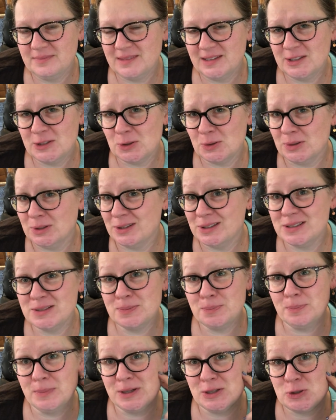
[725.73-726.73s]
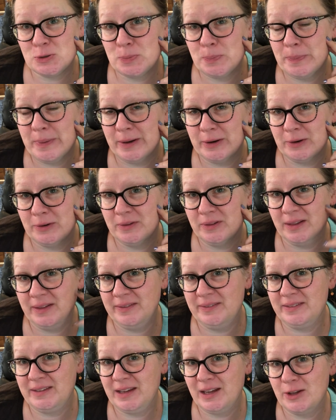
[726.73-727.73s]
So it looks much better
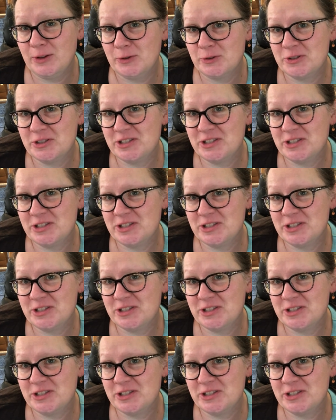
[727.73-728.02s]
than the other